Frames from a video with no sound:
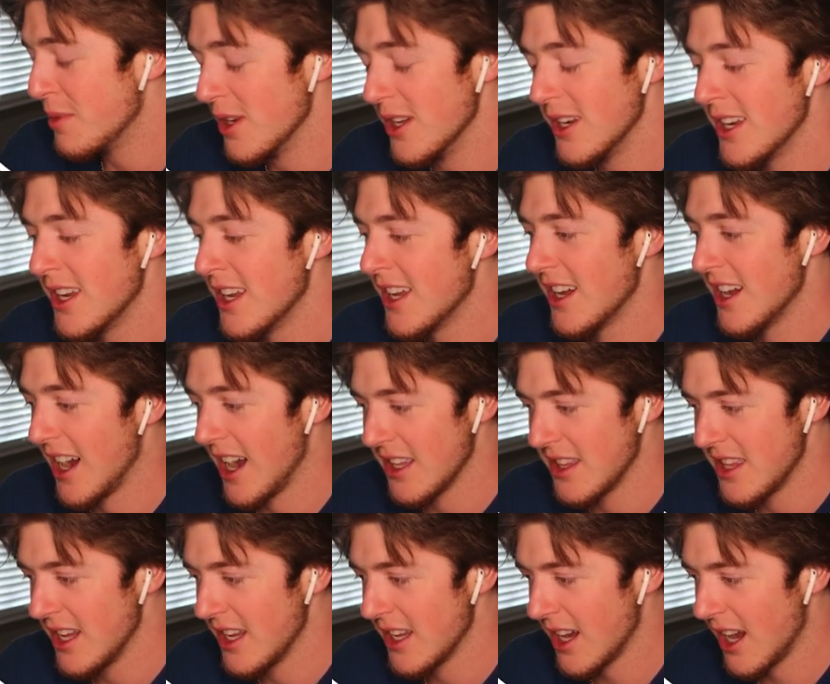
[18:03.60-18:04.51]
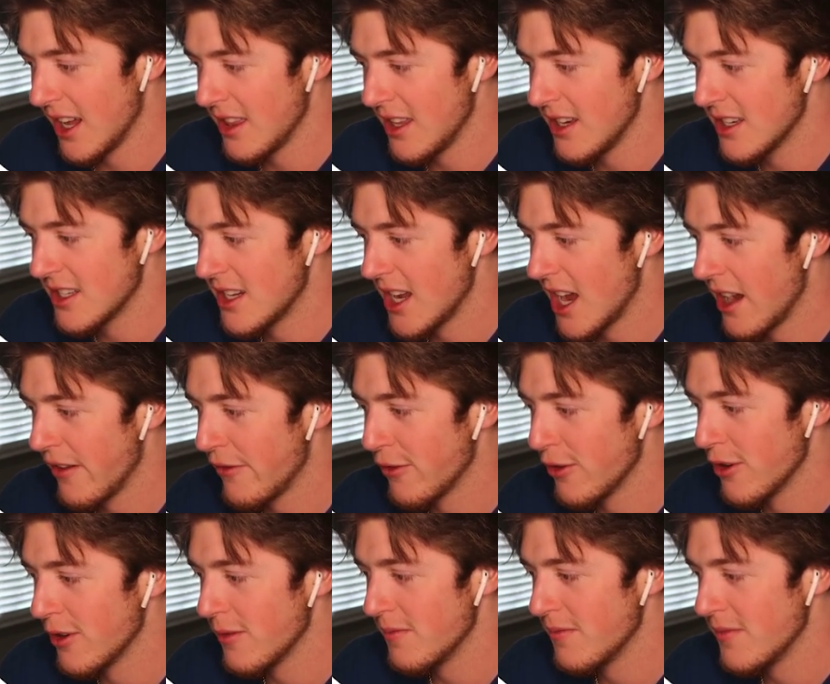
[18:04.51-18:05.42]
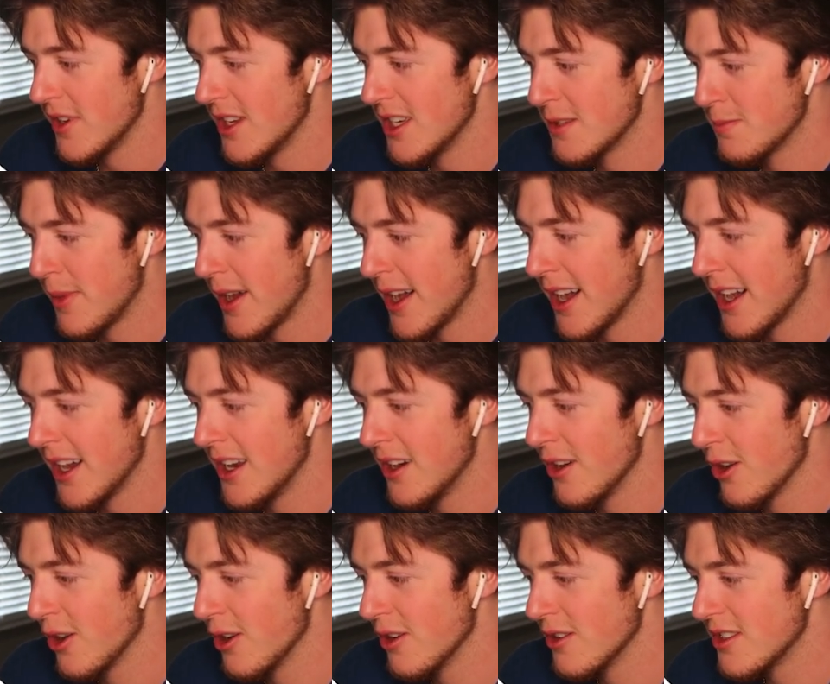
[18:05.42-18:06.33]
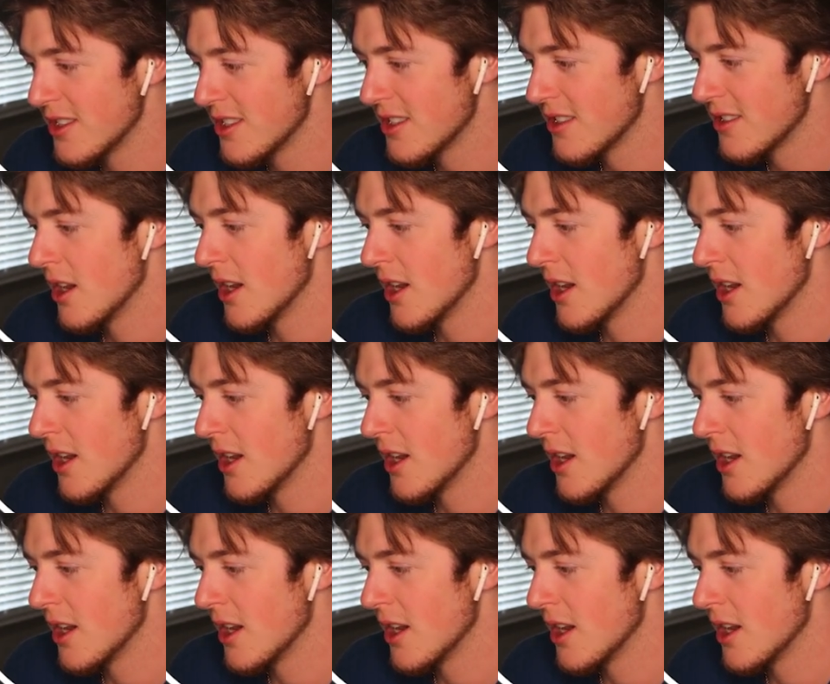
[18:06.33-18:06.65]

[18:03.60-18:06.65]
but I think Stafford is behind Hurts.